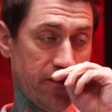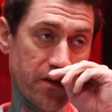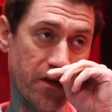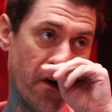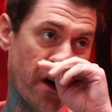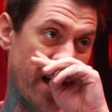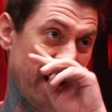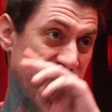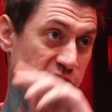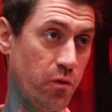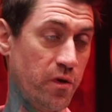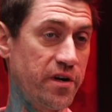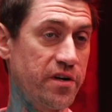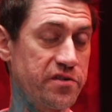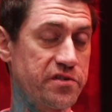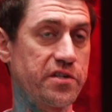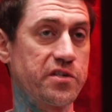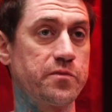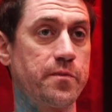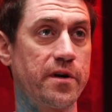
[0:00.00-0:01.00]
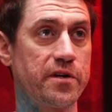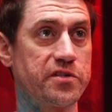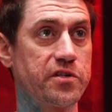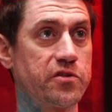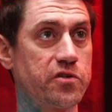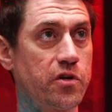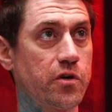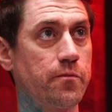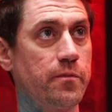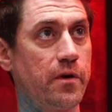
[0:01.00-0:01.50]
though I had 20 years experience, it
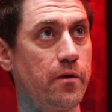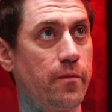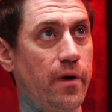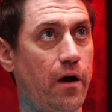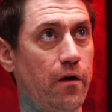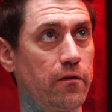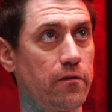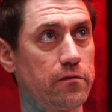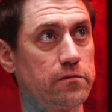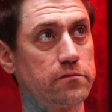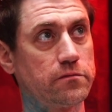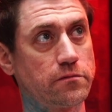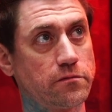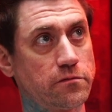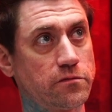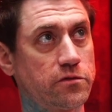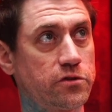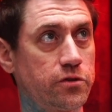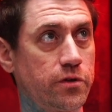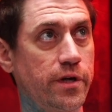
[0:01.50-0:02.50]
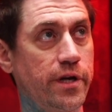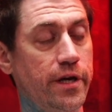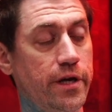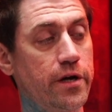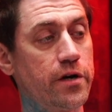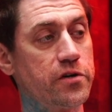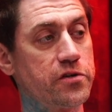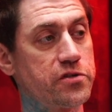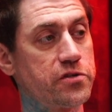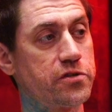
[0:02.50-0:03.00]
took me about 3
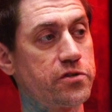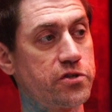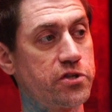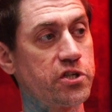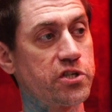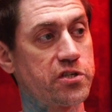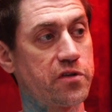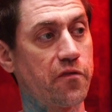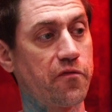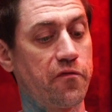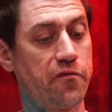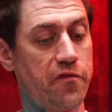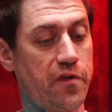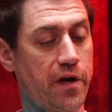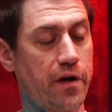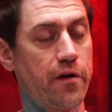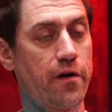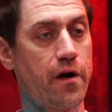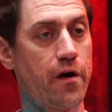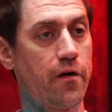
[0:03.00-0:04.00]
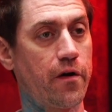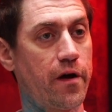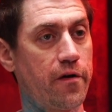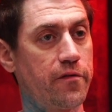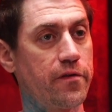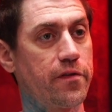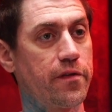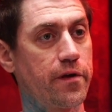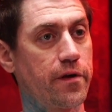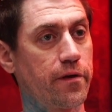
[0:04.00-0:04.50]
years just to figure out
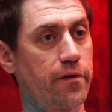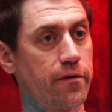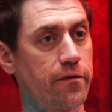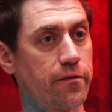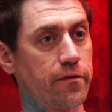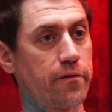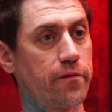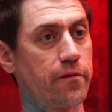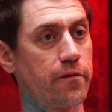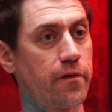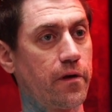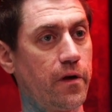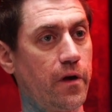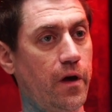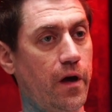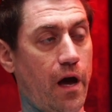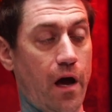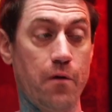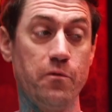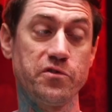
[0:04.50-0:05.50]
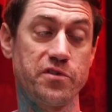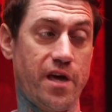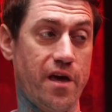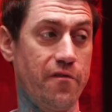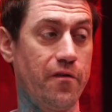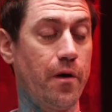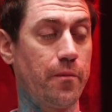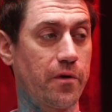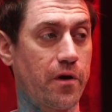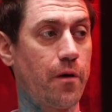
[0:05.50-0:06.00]
everything. I almost
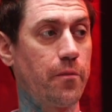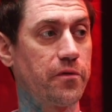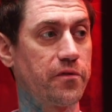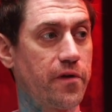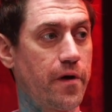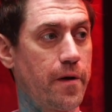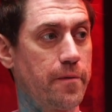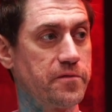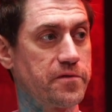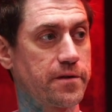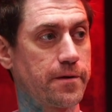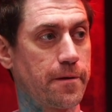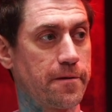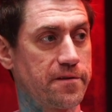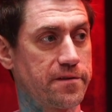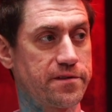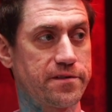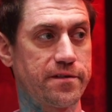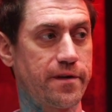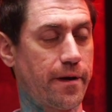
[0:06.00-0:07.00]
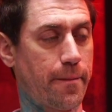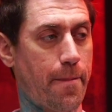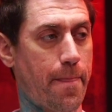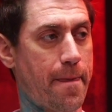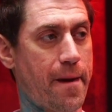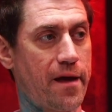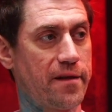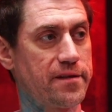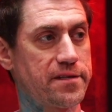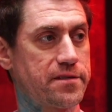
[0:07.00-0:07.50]
gave up a couple times because it's like,
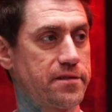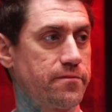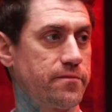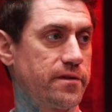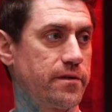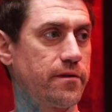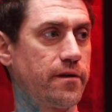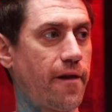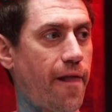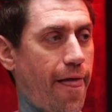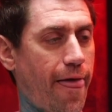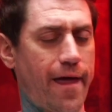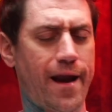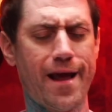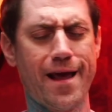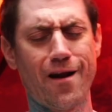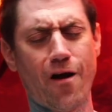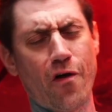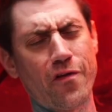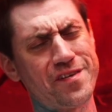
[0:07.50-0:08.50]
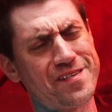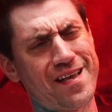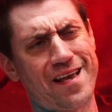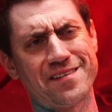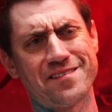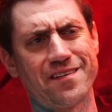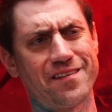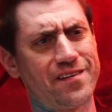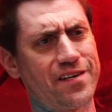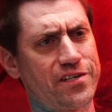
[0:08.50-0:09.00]
man, this... And I had all these
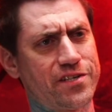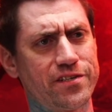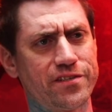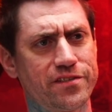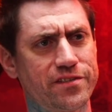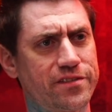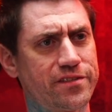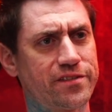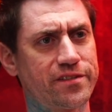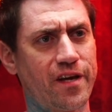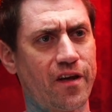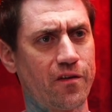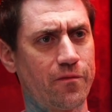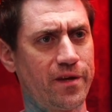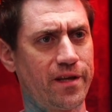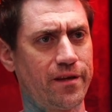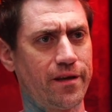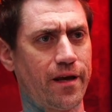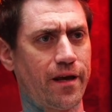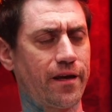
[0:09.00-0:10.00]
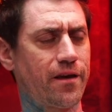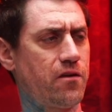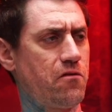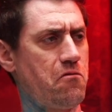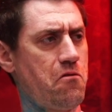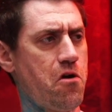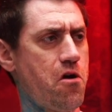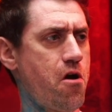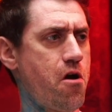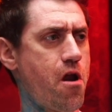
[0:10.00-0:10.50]
estheticians telling me, like,
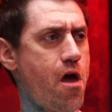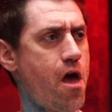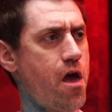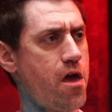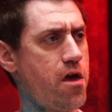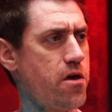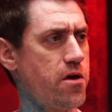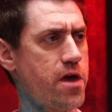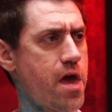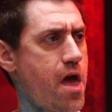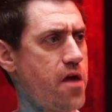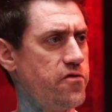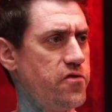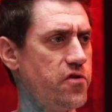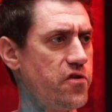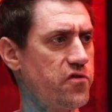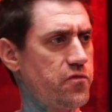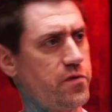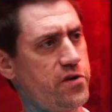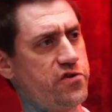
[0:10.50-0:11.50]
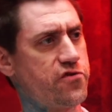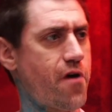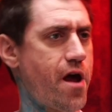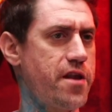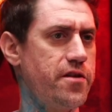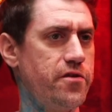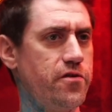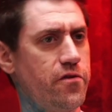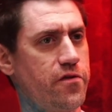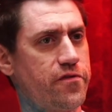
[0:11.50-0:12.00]
you can't do this. We
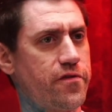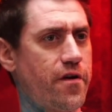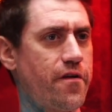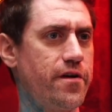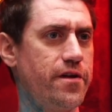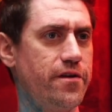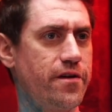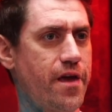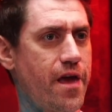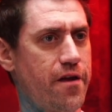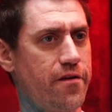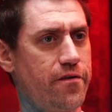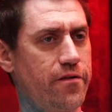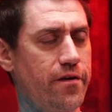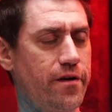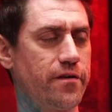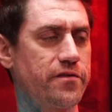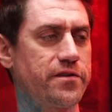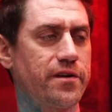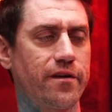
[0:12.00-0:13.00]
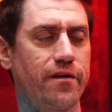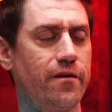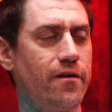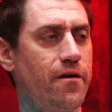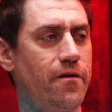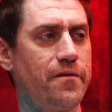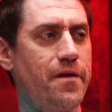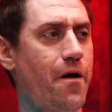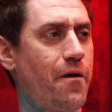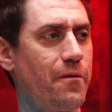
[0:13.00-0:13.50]
tried to do this already. You can't do it. And I was like,
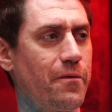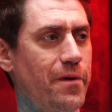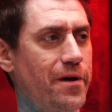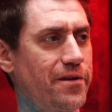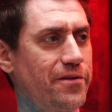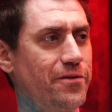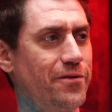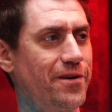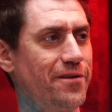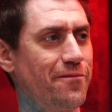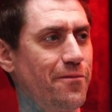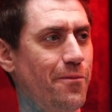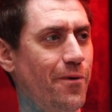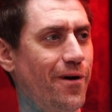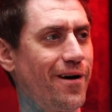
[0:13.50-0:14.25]
oh, no, I want to do it even more.